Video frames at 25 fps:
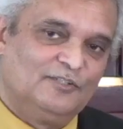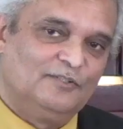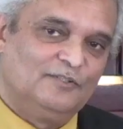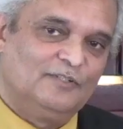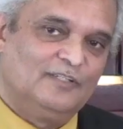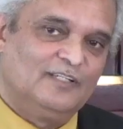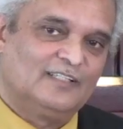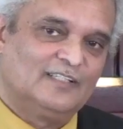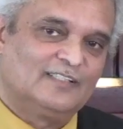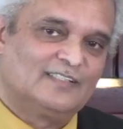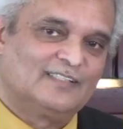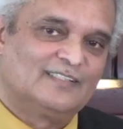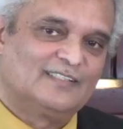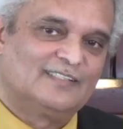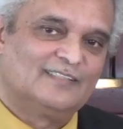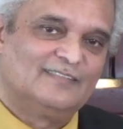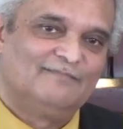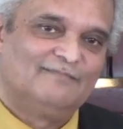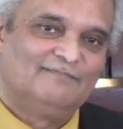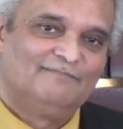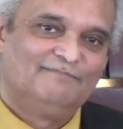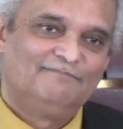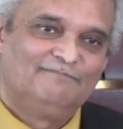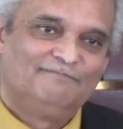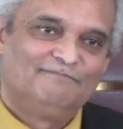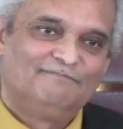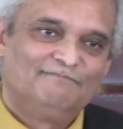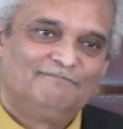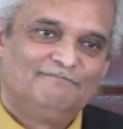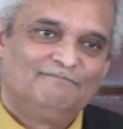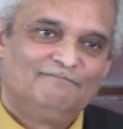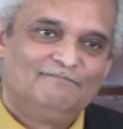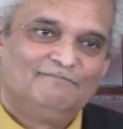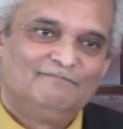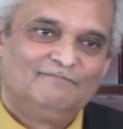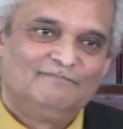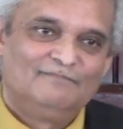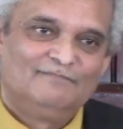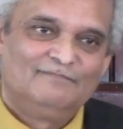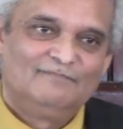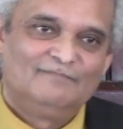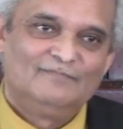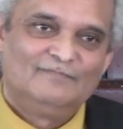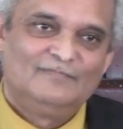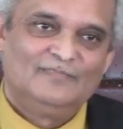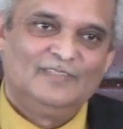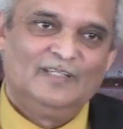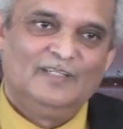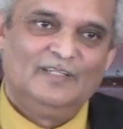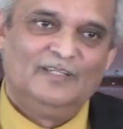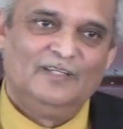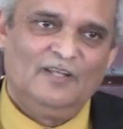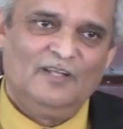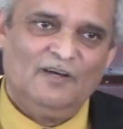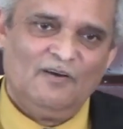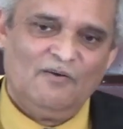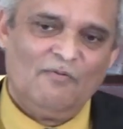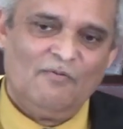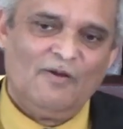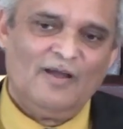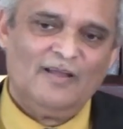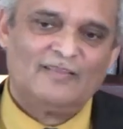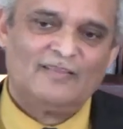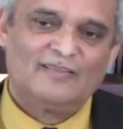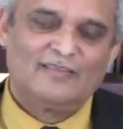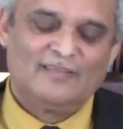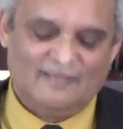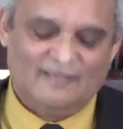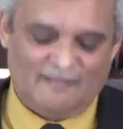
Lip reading: this. You know what?